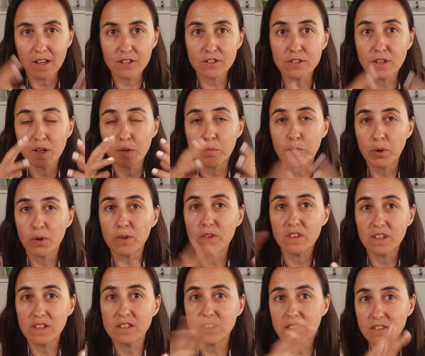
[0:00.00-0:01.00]
actually put
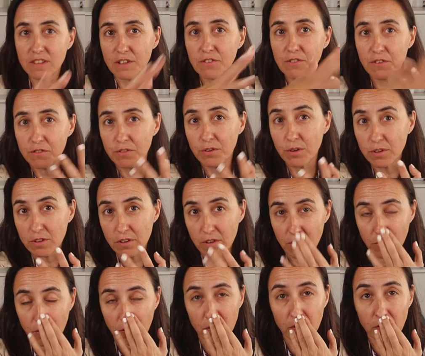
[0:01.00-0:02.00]
these in different
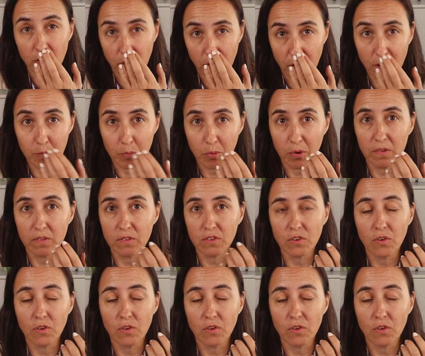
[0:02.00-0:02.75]
folders in SharePoint.